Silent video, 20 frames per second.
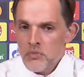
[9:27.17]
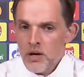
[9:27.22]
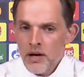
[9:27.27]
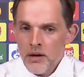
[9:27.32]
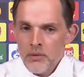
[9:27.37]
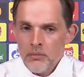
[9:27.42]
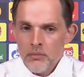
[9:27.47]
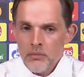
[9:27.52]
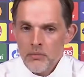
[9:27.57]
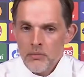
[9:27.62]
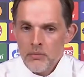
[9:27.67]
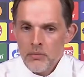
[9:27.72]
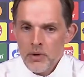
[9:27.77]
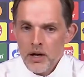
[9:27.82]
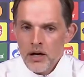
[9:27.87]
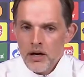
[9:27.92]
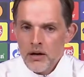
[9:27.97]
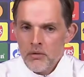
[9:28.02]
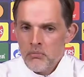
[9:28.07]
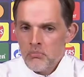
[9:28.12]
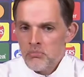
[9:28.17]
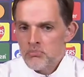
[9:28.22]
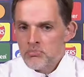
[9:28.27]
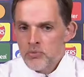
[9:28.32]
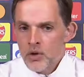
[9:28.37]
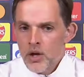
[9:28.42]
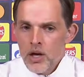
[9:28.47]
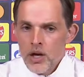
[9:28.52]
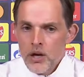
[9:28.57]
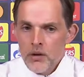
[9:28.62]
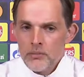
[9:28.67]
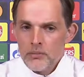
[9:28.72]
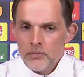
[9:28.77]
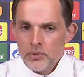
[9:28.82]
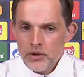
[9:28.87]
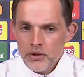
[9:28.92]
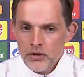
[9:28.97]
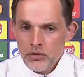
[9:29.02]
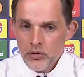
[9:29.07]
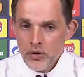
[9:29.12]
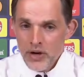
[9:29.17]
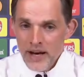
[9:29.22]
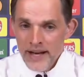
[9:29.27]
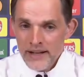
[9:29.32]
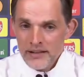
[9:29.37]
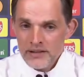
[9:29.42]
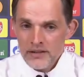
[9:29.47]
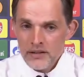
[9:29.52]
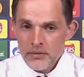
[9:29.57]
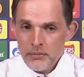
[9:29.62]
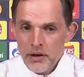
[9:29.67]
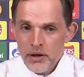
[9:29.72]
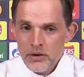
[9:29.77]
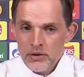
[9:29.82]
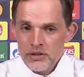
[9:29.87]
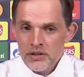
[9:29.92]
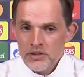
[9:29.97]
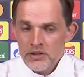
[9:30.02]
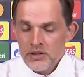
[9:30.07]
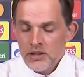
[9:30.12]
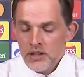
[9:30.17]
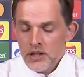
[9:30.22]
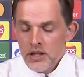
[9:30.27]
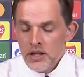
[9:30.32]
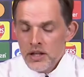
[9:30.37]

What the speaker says: I'm pretty relaxed about it,